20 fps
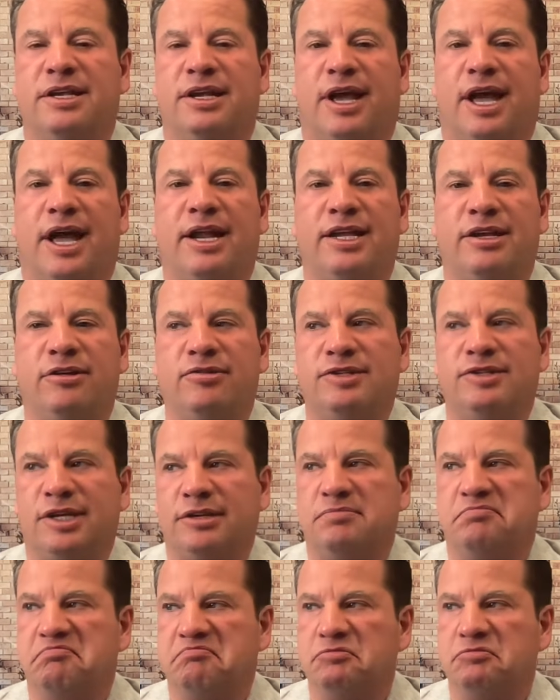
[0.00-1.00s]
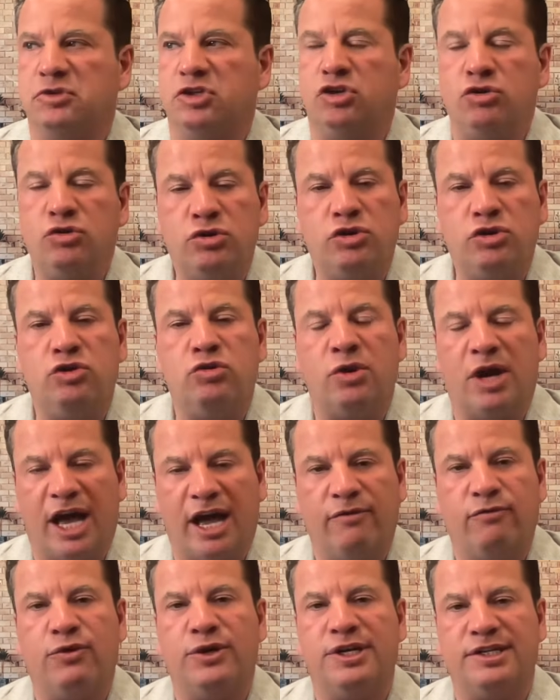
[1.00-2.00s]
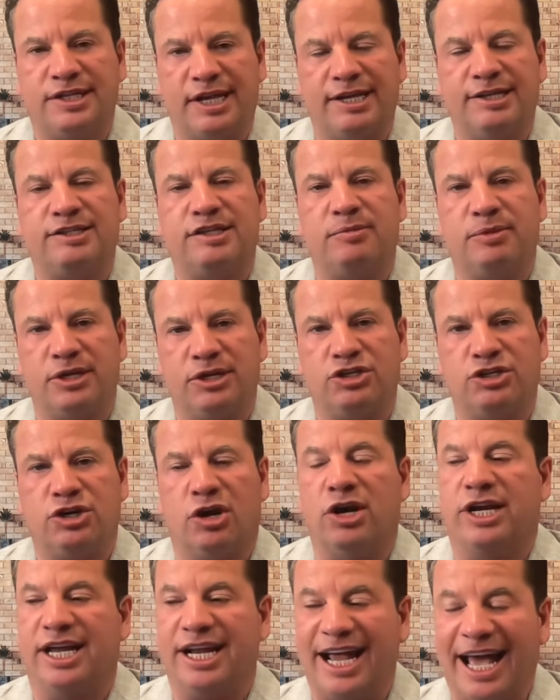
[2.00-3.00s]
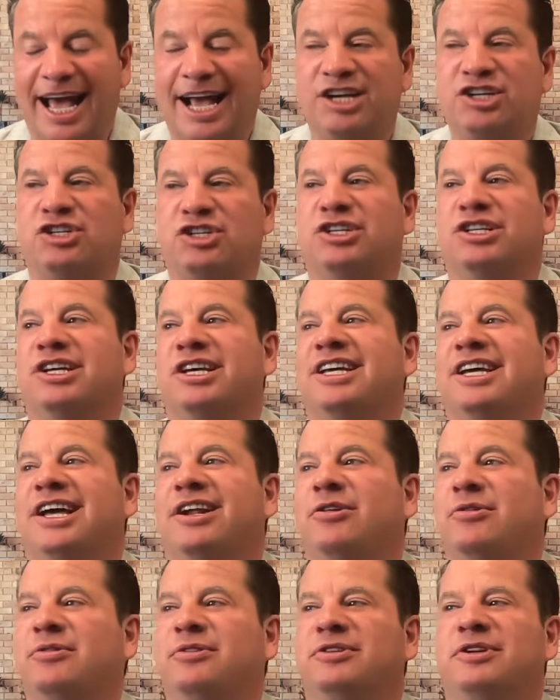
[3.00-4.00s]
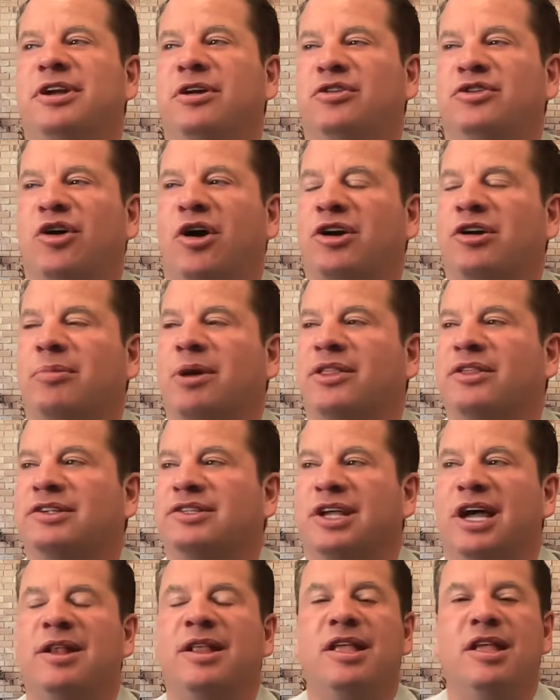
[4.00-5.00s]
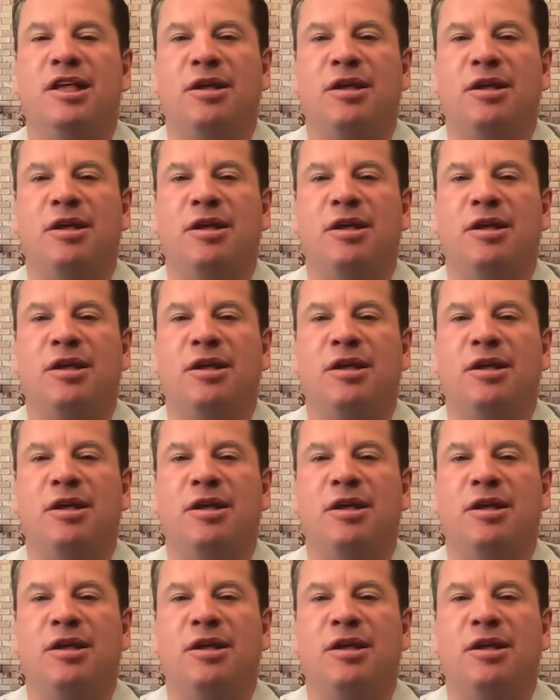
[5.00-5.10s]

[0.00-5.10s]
And he was like, you have what it takes to be a shark. And actually, I don't talk about this a lot.